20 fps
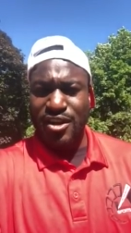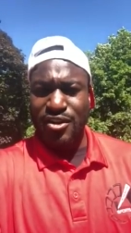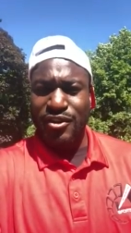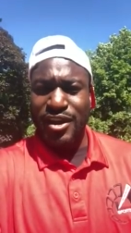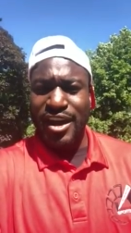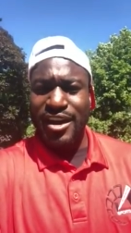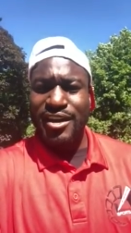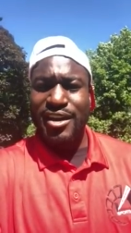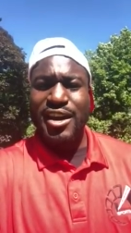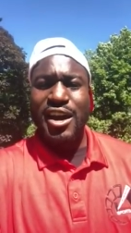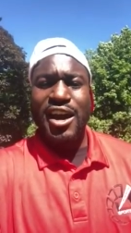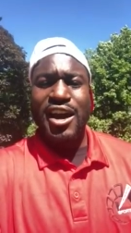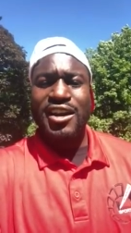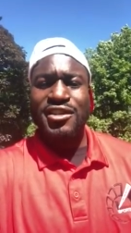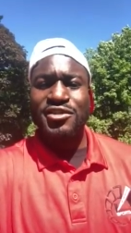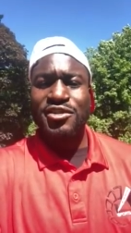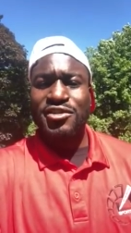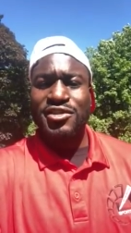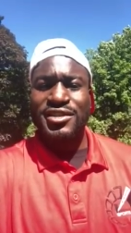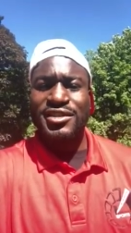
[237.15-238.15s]
okay,
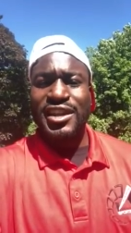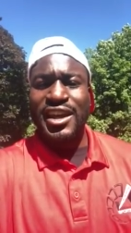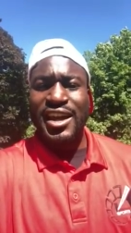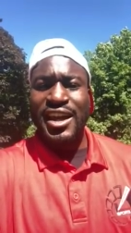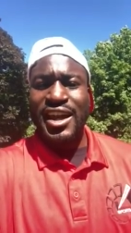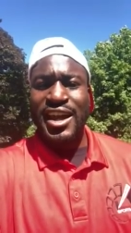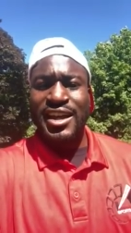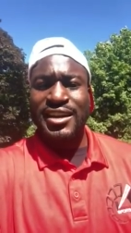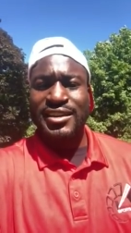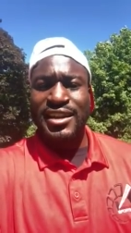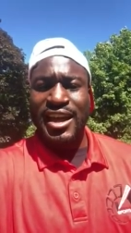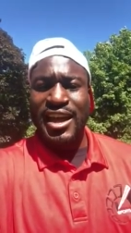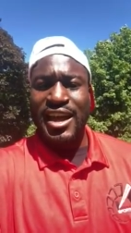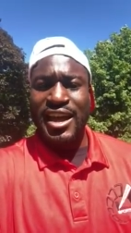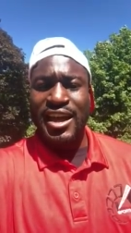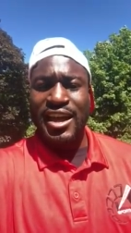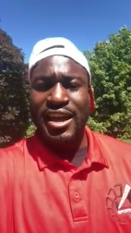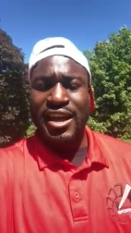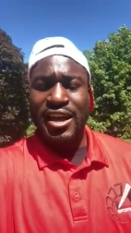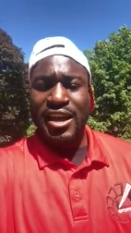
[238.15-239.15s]
understand
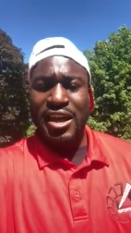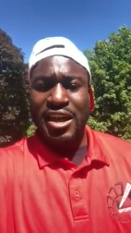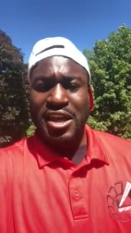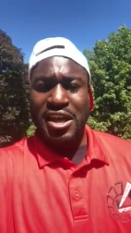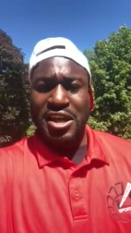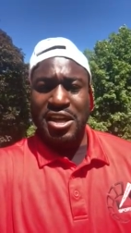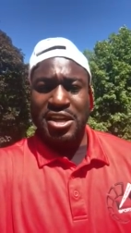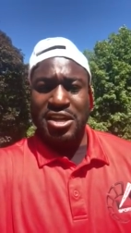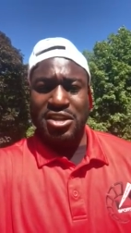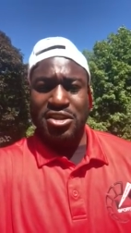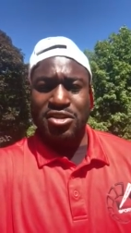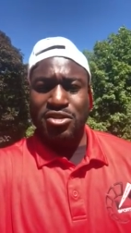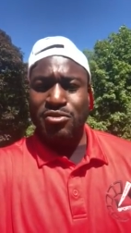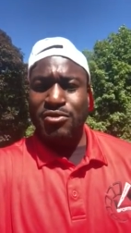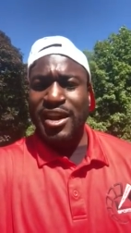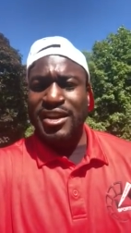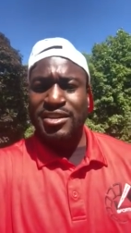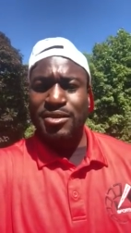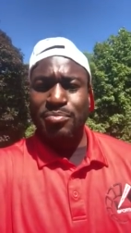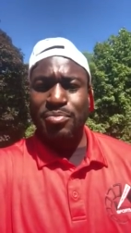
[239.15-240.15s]
that
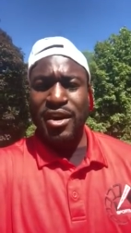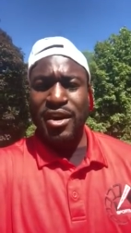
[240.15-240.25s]
you as a